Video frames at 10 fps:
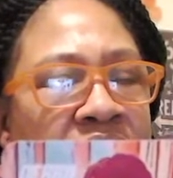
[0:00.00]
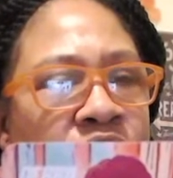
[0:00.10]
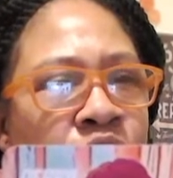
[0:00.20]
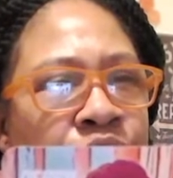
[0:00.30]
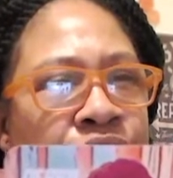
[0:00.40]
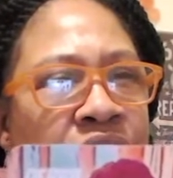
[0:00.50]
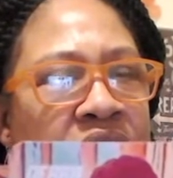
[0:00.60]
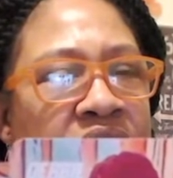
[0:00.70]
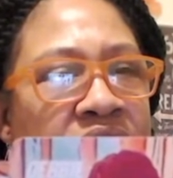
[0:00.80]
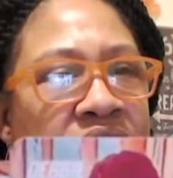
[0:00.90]
you
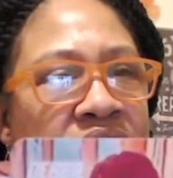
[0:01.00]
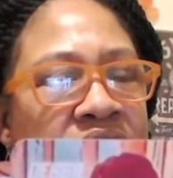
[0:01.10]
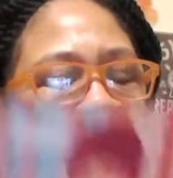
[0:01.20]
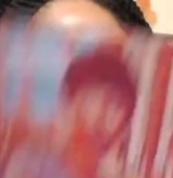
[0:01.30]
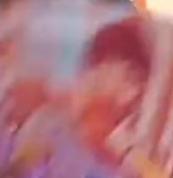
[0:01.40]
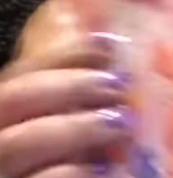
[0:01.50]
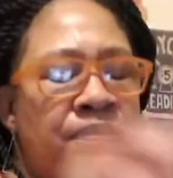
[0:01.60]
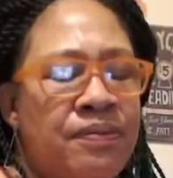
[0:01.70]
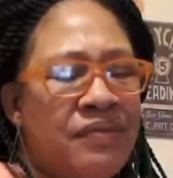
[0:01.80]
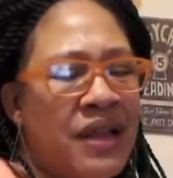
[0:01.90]
faking it just to
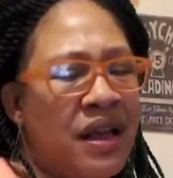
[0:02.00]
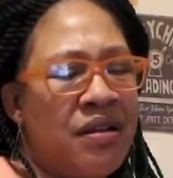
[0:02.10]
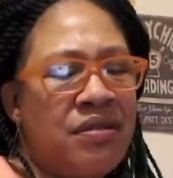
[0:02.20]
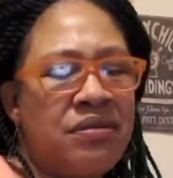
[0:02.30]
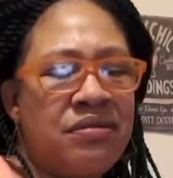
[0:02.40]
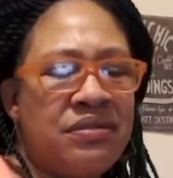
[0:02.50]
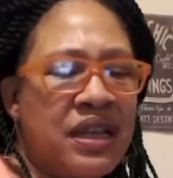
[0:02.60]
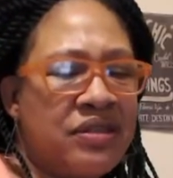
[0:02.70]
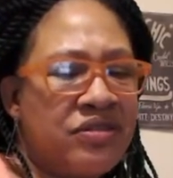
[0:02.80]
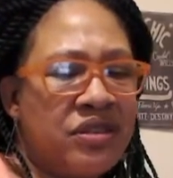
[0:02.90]
I don't
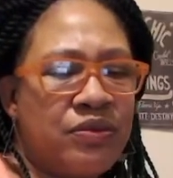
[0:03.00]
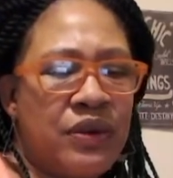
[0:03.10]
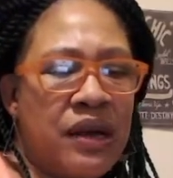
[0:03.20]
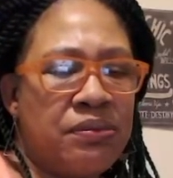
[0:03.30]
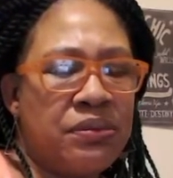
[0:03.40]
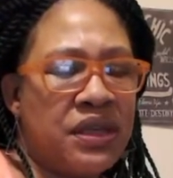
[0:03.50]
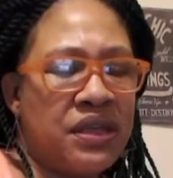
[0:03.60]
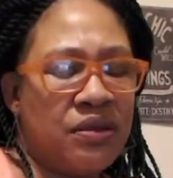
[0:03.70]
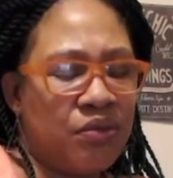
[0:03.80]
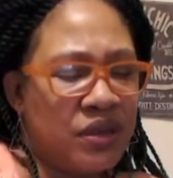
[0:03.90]
that's just what I'm
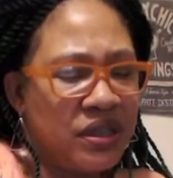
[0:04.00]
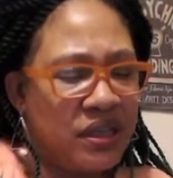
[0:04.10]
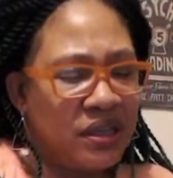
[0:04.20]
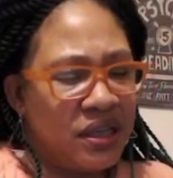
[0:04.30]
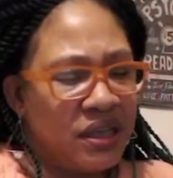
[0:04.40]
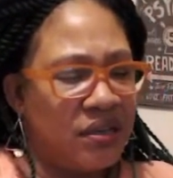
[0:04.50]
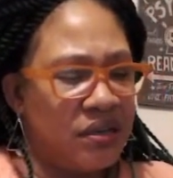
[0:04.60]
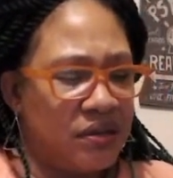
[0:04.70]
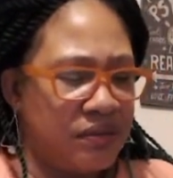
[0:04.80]
getting. What's under here?